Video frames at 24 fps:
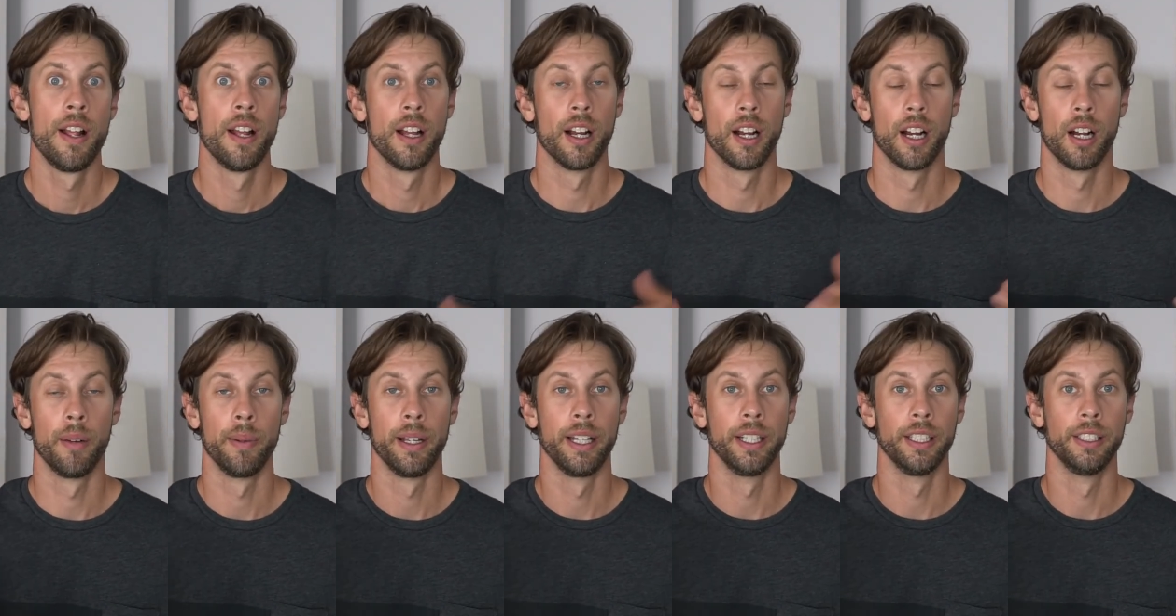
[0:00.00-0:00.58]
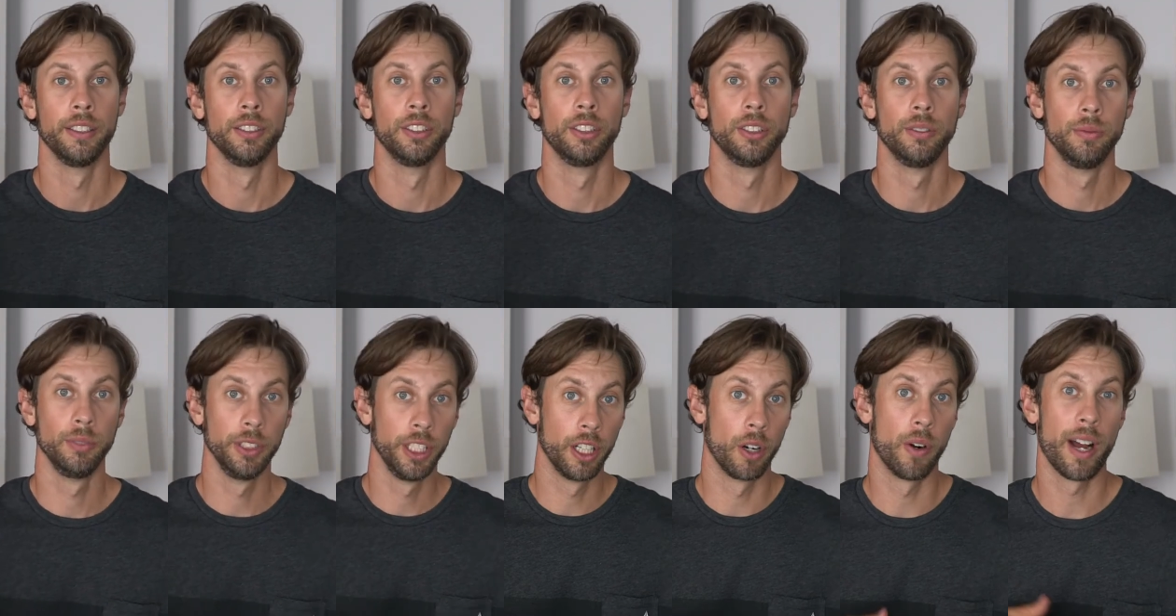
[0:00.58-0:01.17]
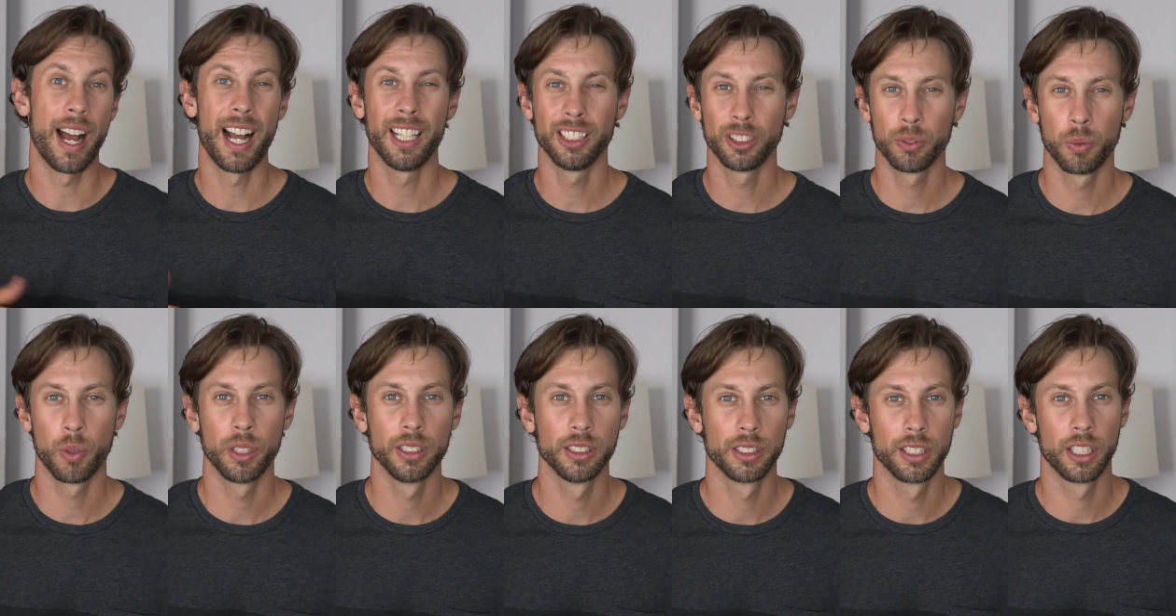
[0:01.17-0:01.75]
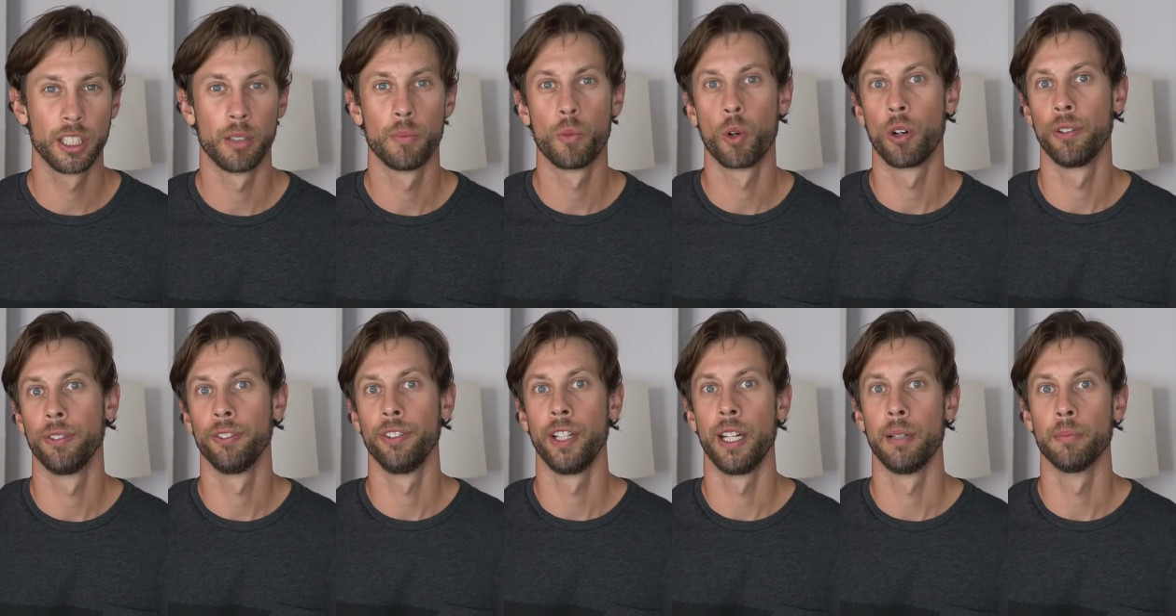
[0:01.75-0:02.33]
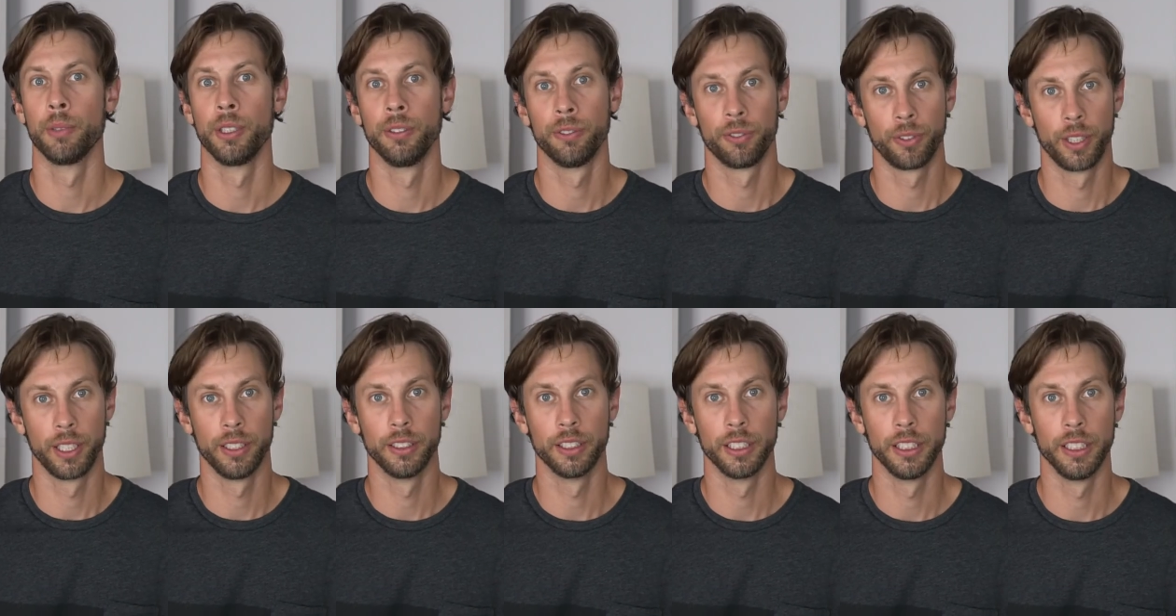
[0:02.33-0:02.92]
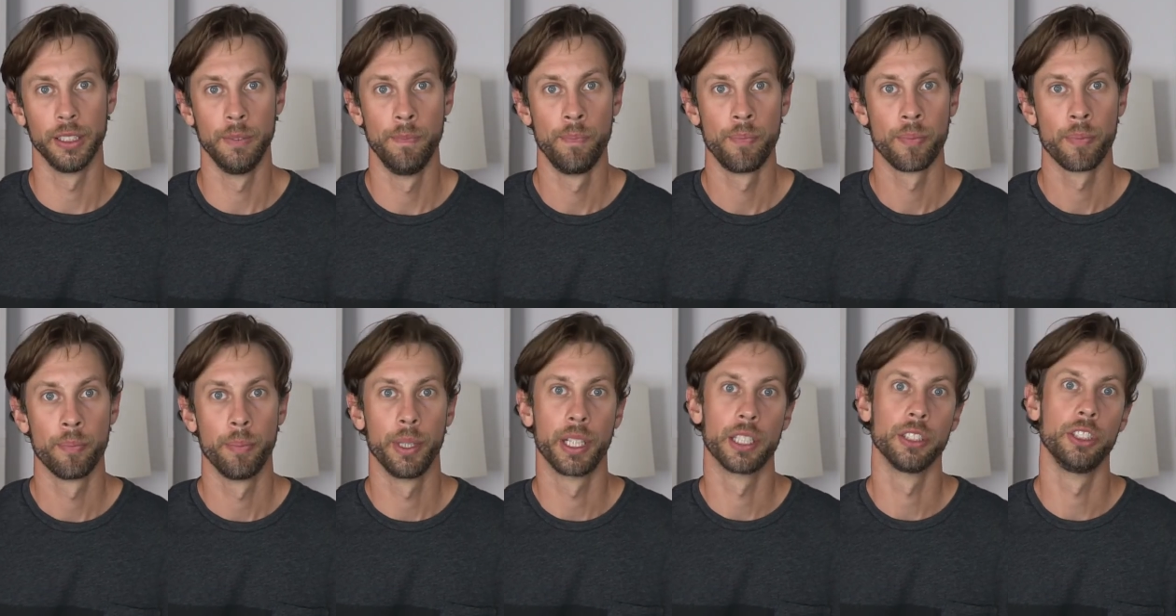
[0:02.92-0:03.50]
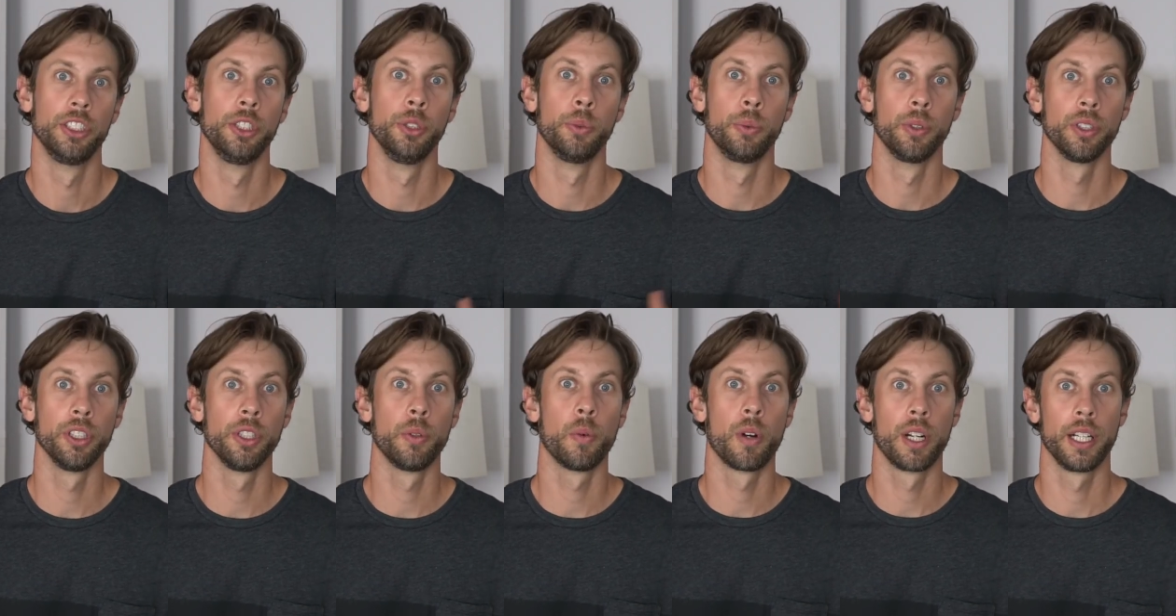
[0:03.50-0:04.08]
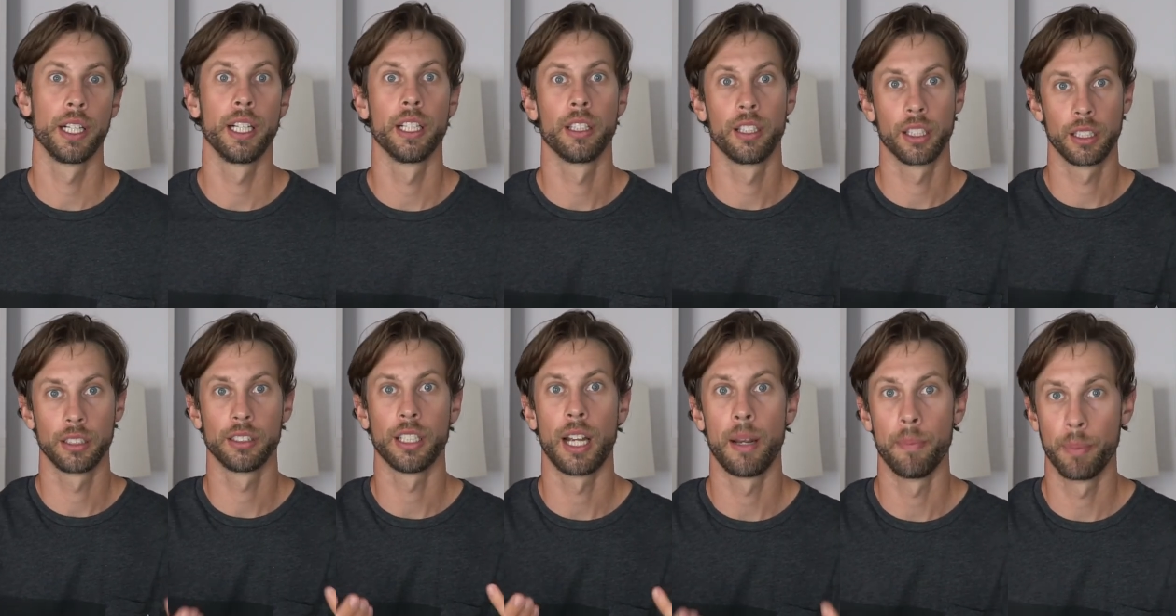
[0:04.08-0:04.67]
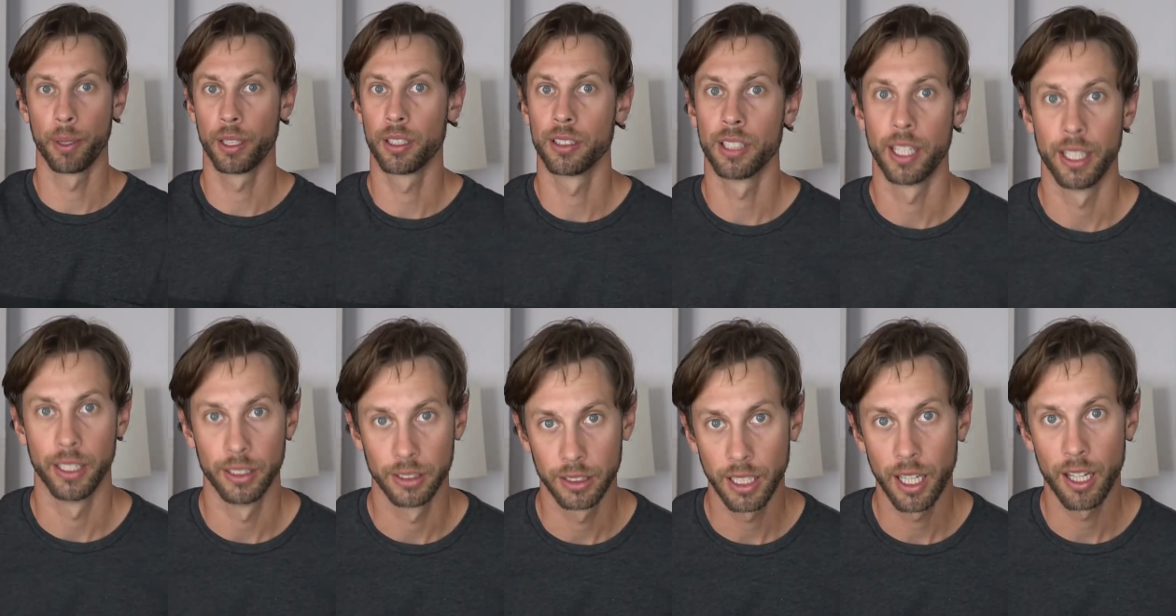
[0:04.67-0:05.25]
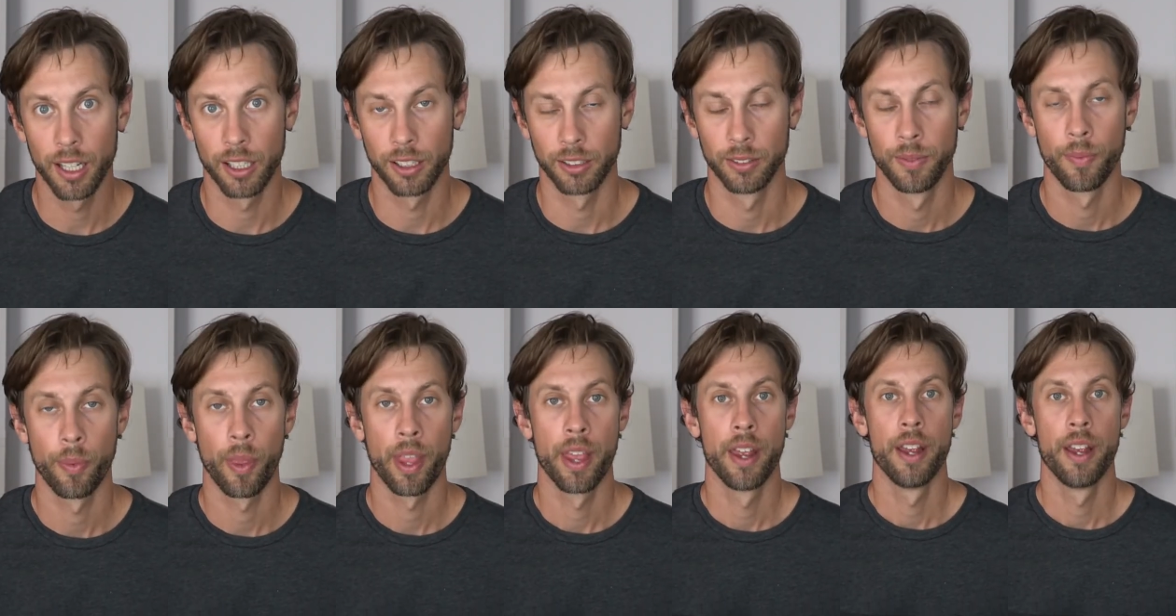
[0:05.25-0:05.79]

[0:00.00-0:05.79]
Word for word: and you know, ask ones that are more family friendly because you really want to get the type of clientele